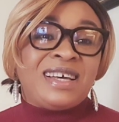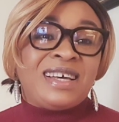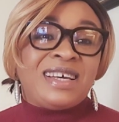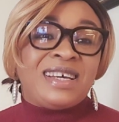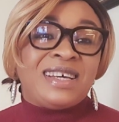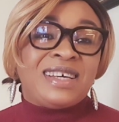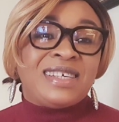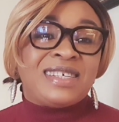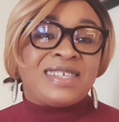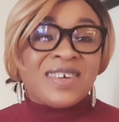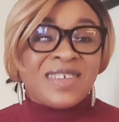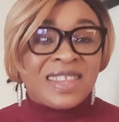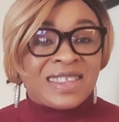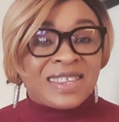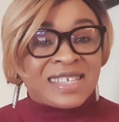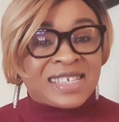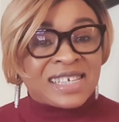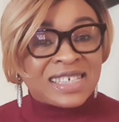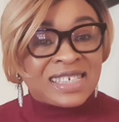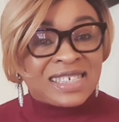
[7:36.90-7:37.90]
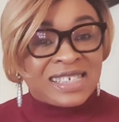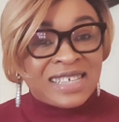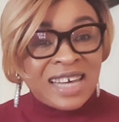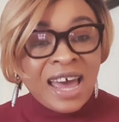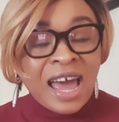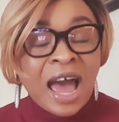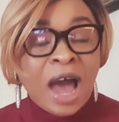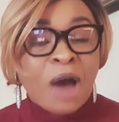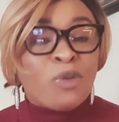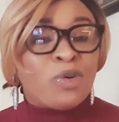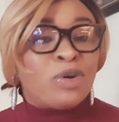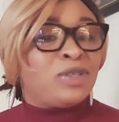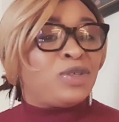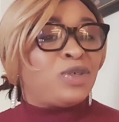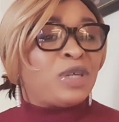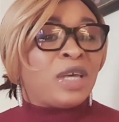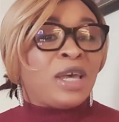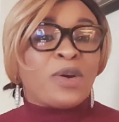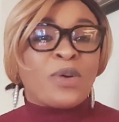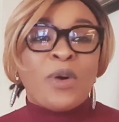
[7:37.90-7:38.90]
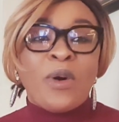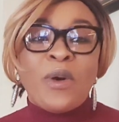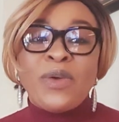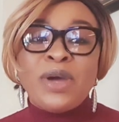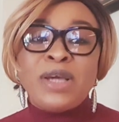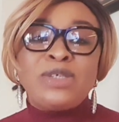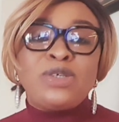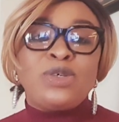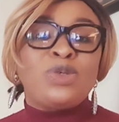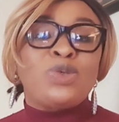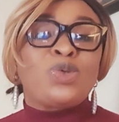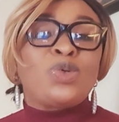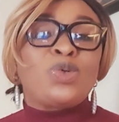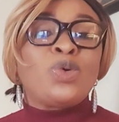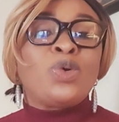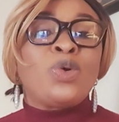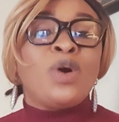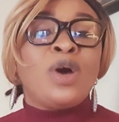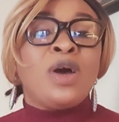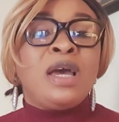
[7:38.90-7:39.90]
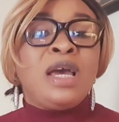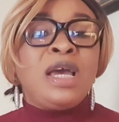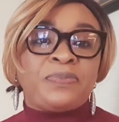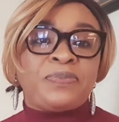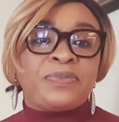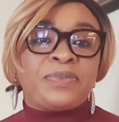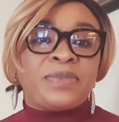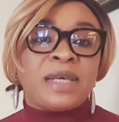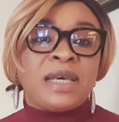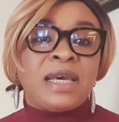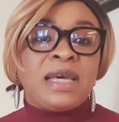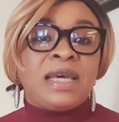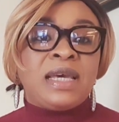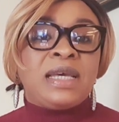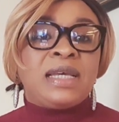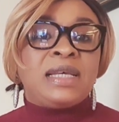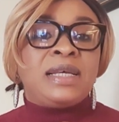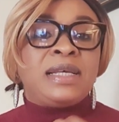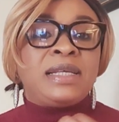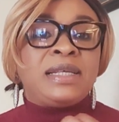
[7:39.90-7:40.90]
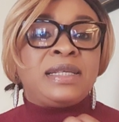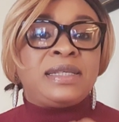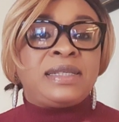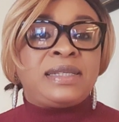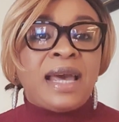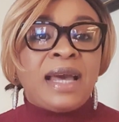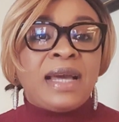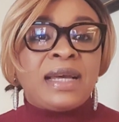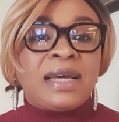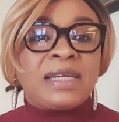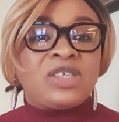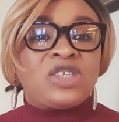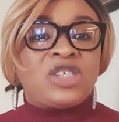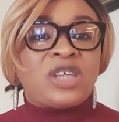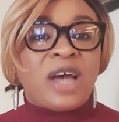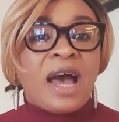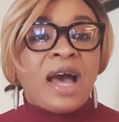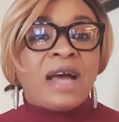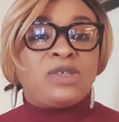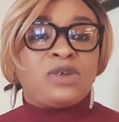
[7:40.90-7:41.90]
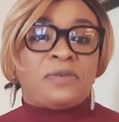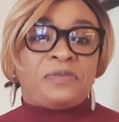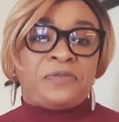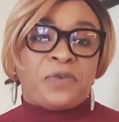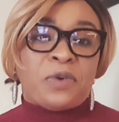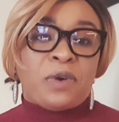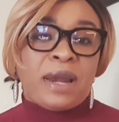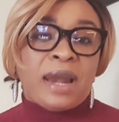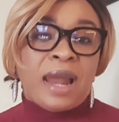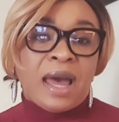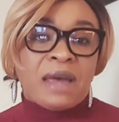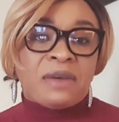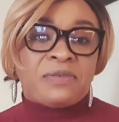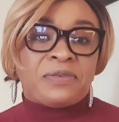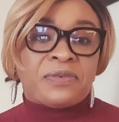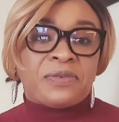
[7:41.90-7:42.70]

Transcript: So today I want to encourage you to, take charge of your life.